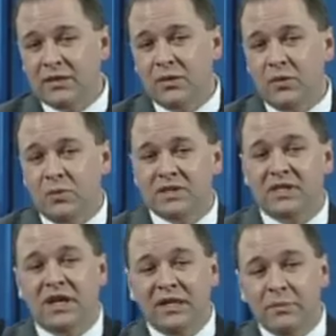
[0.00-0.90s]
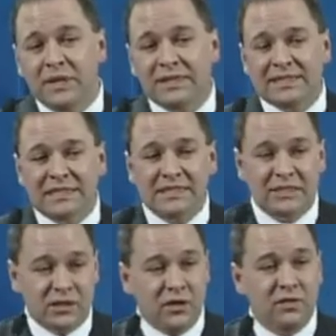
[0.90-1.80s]
though, was the inability to
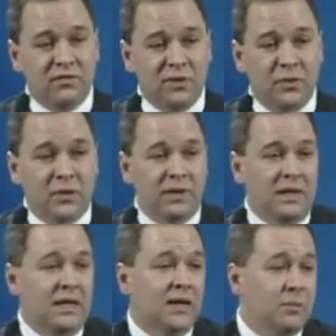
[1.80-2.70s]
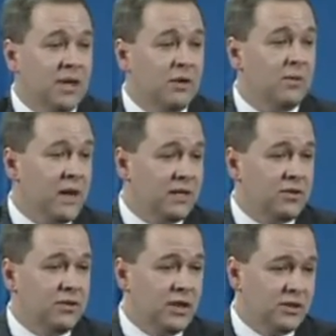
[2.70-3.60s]
sit on the floor and play with my
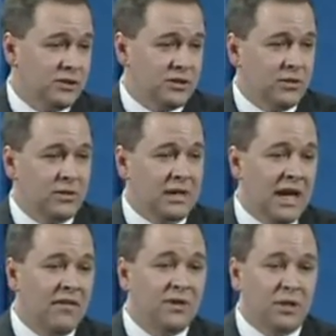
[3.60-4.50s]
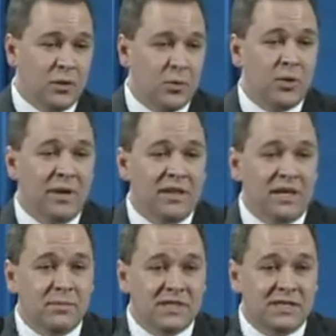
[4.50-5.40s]
2 young children. I have a little boy by the
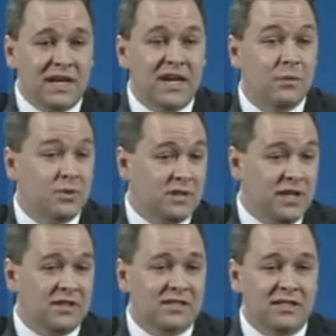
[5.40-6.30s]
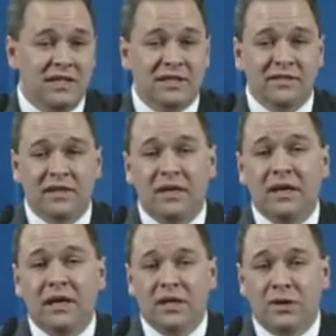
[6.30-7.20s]
name of Sam, who's now 6,
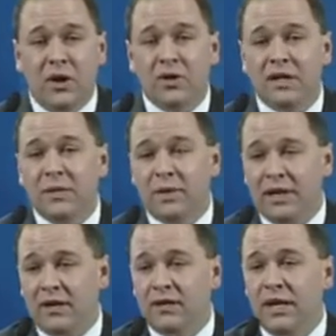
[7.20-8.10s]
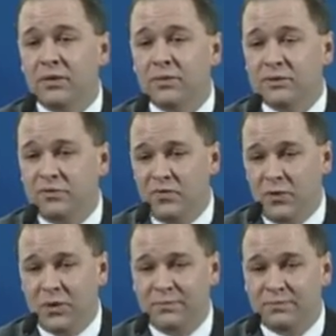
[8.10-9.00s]
and a daughter named Caroline, who is
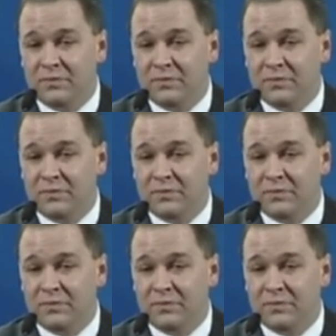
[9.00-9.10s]
4.